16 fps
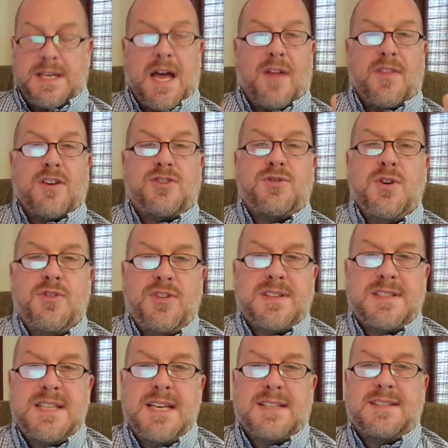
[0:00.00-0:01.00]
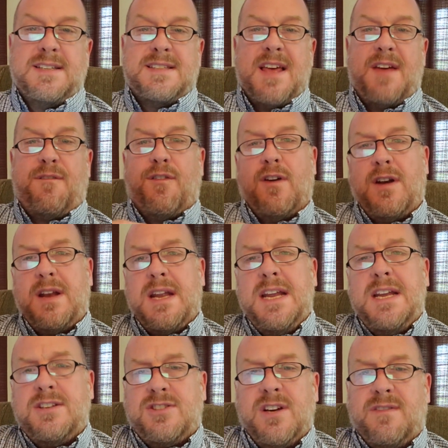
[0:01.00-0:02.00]
Now, the truth is this, is that for
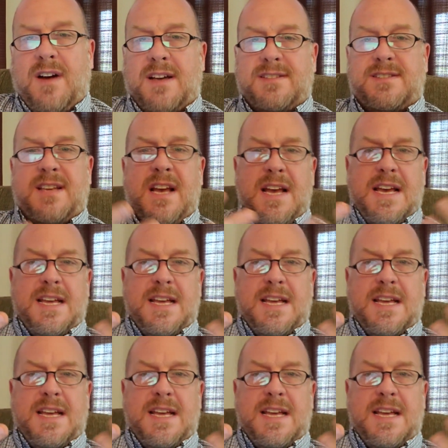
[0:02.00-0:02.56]
each of us,